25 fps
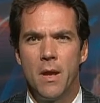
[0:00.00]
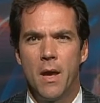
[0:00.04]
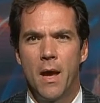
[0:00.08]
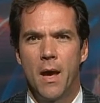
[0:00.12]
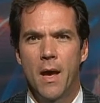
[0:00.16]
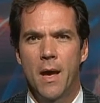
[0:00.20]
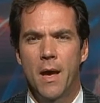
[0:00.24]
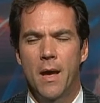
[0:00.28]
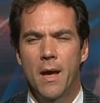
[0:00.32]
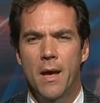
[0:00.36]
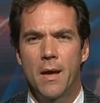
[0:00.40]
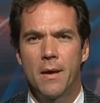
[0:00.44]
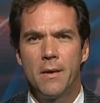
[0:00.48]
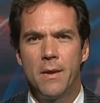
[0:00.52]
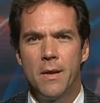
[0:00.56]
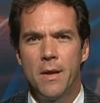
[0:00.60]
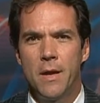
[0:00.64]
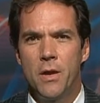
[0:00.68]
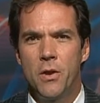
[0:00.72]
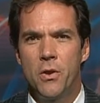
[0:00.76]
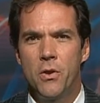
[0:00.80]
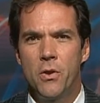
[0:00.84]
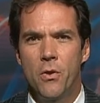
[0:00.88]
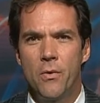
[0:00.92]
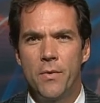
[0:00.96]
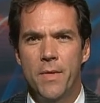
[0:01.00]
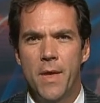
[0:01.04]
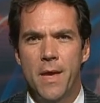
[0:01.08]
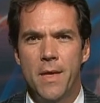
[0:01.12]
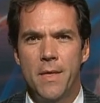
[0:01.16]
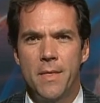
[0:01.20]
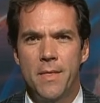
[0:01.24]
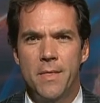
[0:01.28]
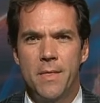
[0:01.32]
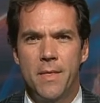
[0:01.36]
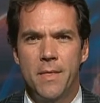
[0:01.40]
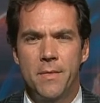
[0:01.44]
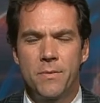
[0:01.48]

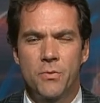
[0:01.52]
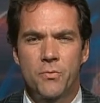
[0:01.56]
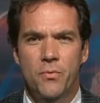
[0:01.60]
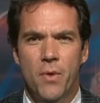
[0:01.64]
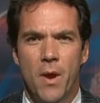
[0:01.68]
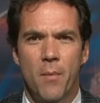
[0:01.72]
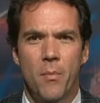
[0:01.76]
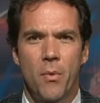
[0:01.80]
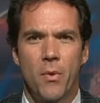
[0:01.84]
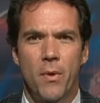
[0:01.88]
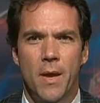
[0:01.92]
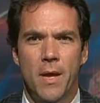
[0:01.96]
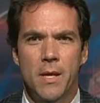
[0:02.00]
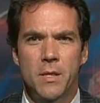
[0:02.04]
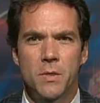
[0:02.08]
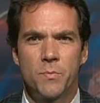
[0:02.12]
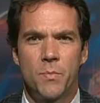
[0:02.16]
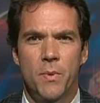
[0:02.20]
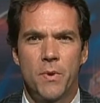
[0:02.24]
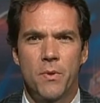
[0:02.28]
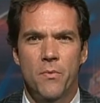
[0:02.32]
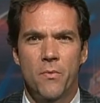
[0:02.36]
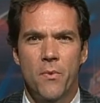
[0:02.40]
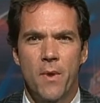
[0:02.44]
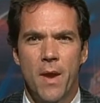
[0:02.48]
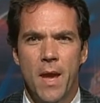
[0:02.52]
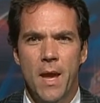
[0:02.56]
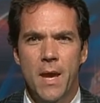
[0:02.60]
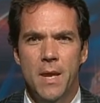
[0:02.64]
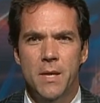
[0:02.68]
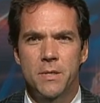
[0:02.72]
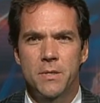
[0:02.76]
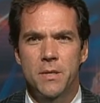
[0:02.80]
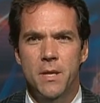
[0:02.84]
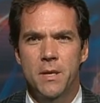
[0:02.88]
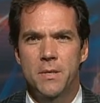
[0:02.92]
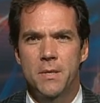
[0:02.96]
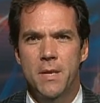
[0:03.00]
The trouble has been
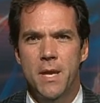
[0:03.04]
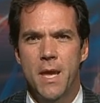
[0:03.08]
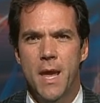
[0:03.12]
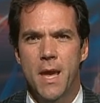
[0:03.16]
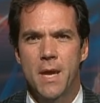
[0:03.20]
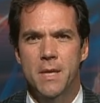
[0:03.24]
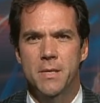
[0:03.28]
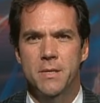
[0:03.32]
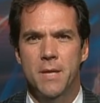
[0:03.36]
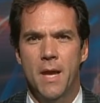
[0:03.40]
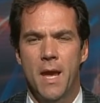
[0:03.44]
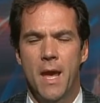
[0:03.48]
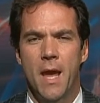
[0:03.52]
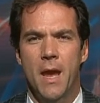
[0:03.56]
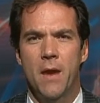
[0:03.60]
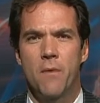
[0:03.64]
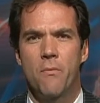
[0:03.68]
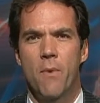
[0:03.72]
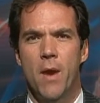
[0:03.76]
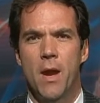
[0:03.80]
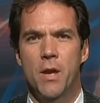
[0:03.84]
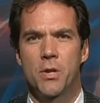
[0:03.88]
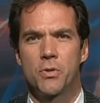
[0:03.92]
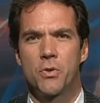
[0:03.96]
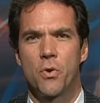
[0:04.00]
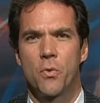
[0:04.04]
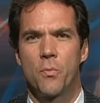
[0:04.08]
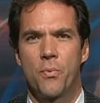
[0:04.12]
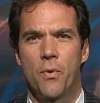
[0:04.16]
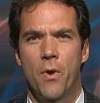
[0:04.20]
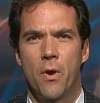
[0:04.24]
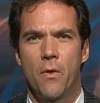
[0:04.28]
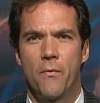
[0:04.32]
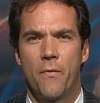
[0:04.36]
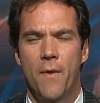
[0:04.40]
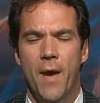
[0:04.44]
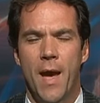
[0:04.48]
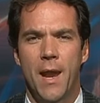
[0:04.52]
raised at TSA, racial
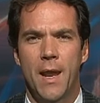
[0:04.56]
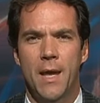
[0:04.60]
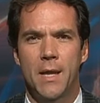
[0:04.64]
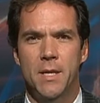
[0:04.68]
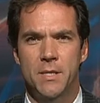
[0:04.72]
profiling.